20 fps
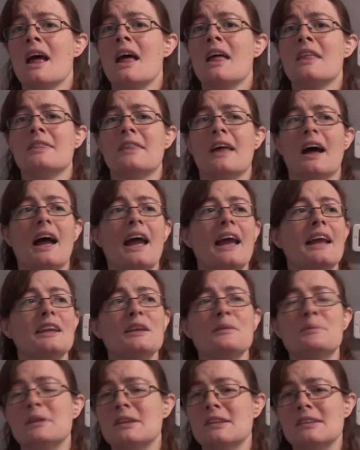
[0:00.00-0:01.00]
that
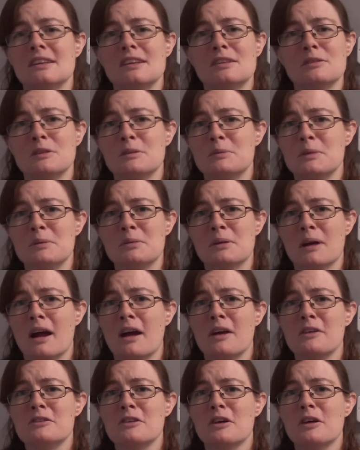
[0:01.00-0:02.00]
any business would be
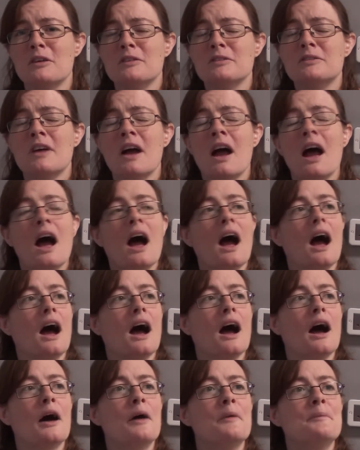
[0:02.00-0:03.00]
proud of.
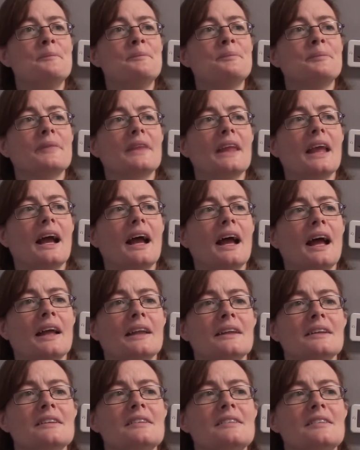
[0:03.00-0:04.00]

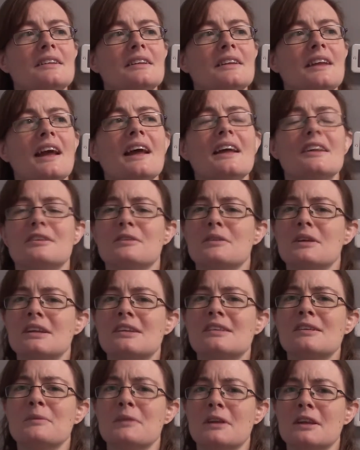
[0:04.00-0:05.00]
And yeah, so
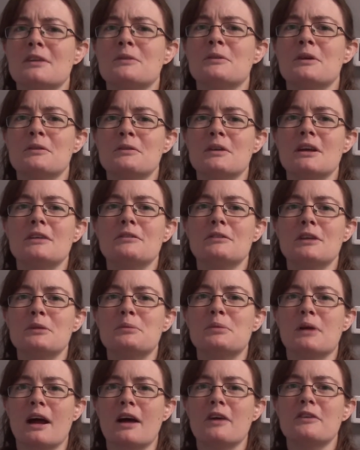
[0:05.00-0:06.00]
it's something that we're really, really
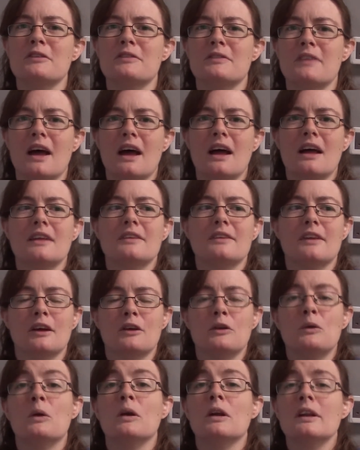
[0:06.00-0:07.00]
proud of, that
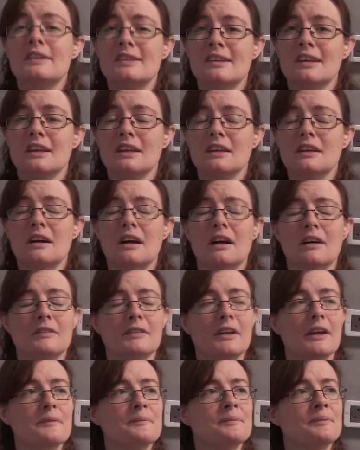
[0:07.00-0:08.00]
quality of
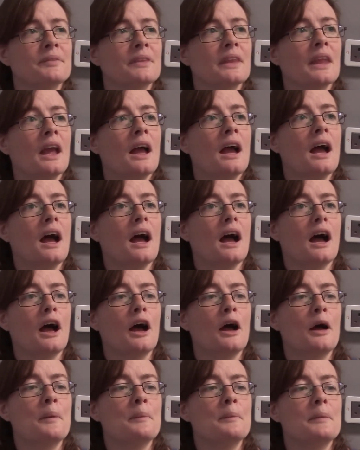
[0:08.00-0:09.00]
it.
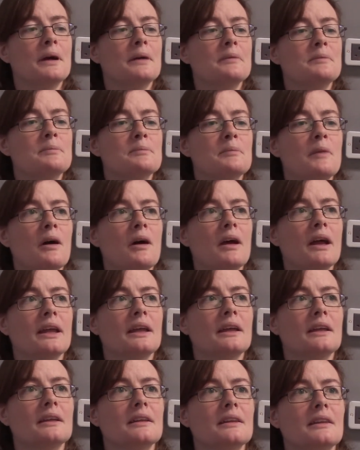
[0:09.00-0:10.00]

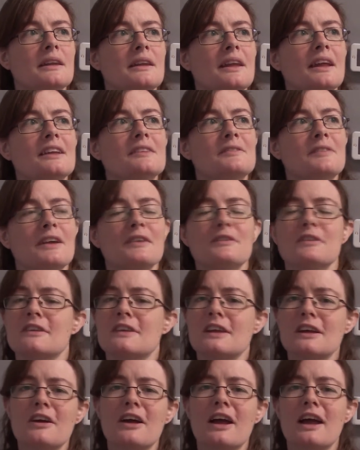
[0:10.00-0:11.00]
The next favourite
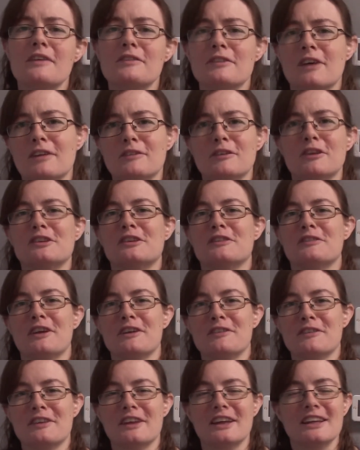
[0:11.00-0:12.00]
thing I have lots of
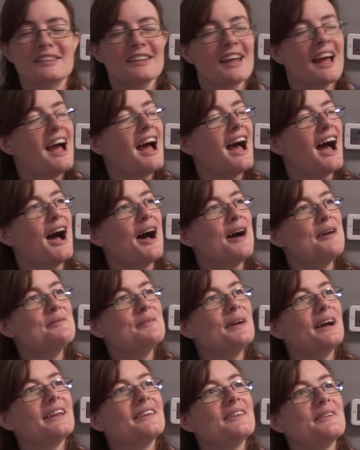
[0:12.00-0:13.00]
favourite things.
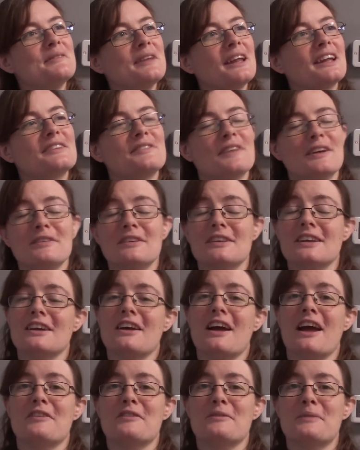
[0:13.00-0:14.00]
The next favourite thing
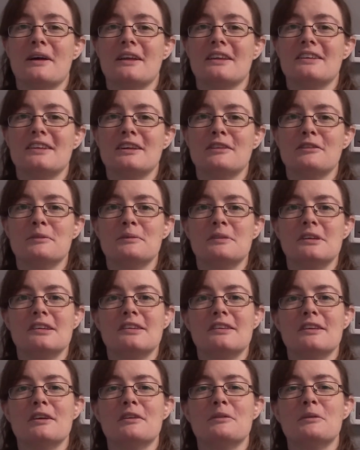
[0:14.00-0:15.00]
I have about the tea rooms
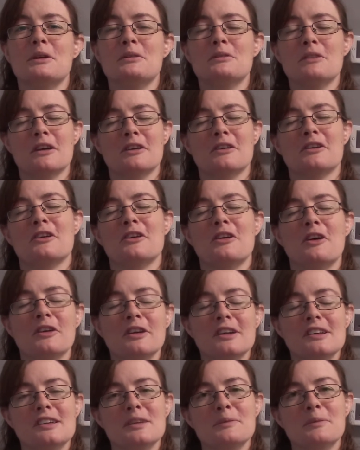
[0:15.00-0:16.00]
is that we run on an
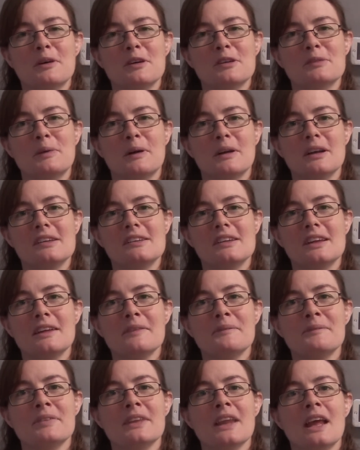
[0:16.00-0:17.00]
honesty box
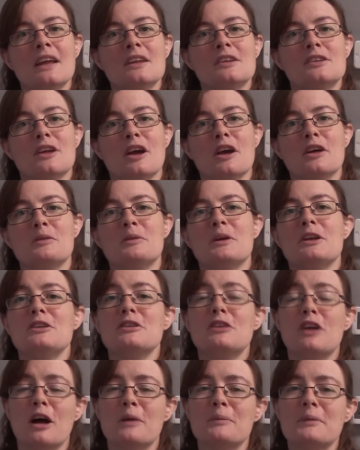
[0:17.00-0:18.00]
policy. So when
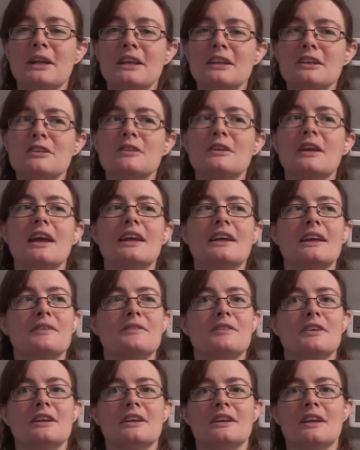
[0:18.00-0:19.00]
you come in, you get
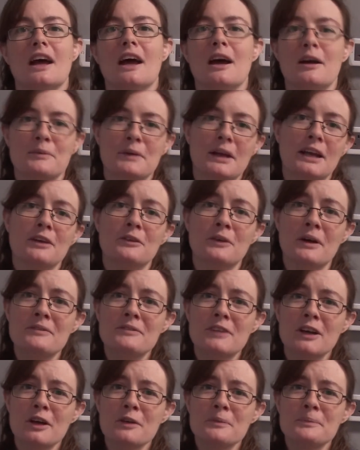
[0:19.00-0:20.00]
given a little
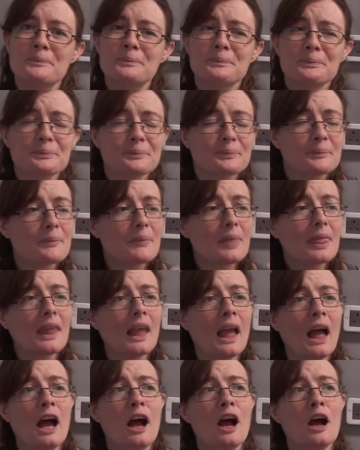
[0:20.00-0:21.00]
envelope,
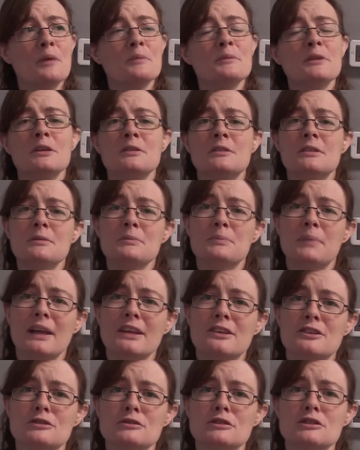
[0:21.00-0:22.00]
You
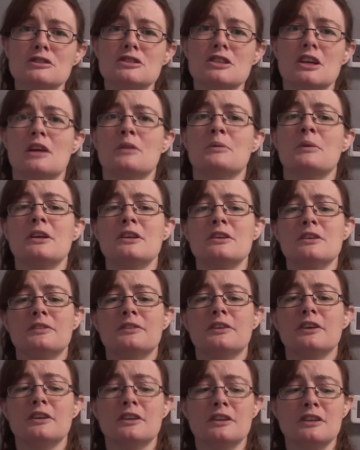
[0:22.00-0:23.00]
place your order, and when your
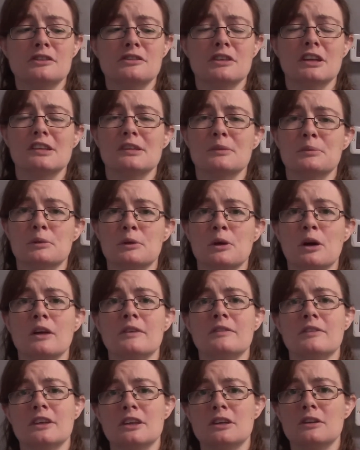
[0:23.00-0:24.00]
food and your drinks are brought
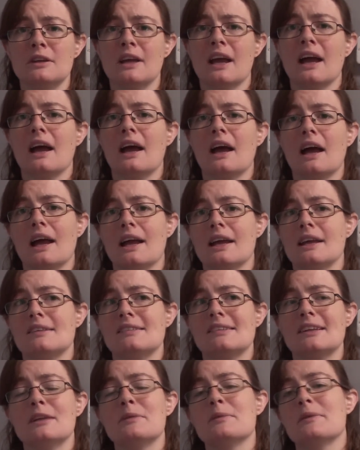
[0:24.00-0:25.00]
over, you get a
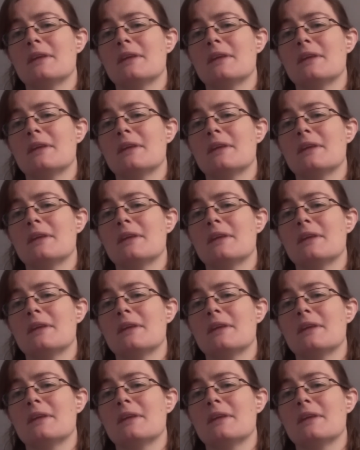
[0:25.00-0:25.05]
slip that